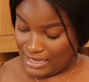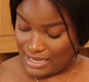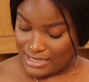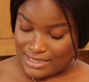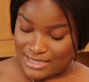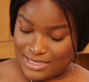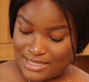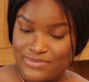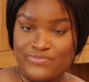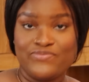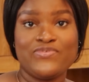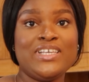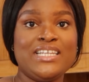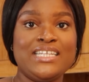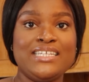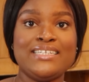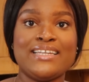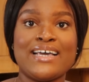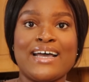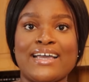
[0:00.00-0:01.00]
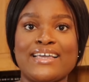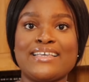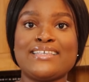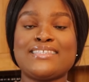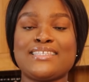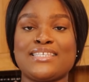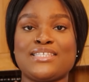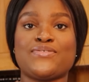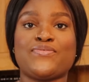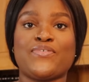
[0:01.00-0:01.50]
it's really
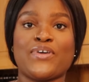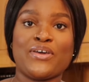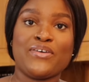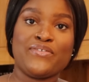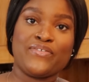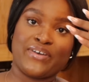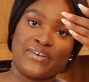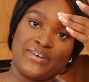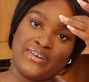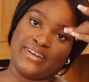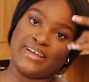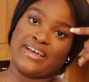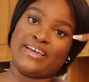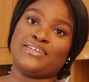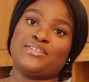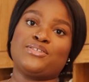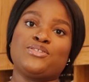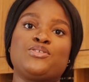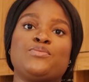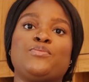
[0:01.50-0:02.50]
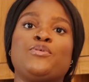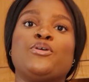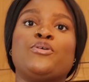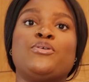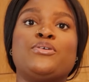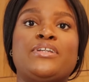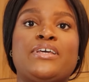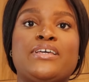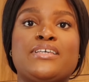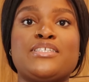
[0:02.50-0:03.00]
nice it's very very nice to be
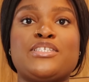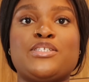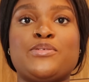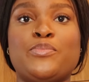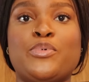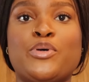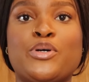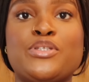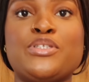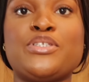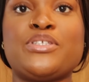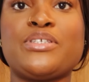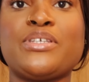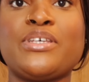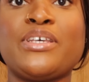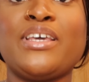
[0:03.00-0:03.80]
honest but